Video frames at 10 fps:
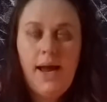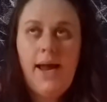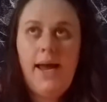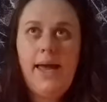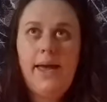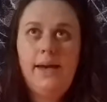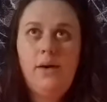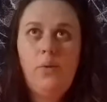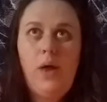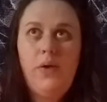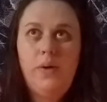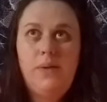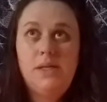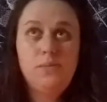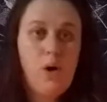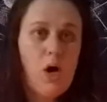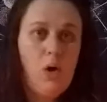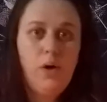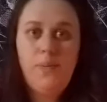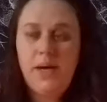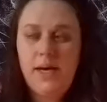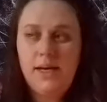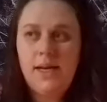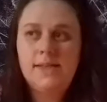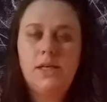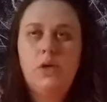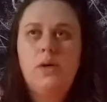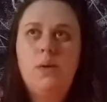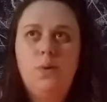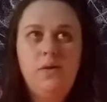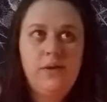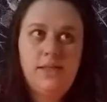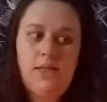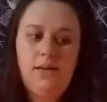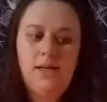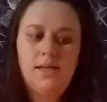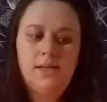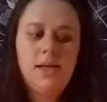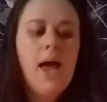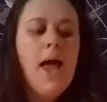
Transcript: And whether it be small or big, it's like you keep revisiting this.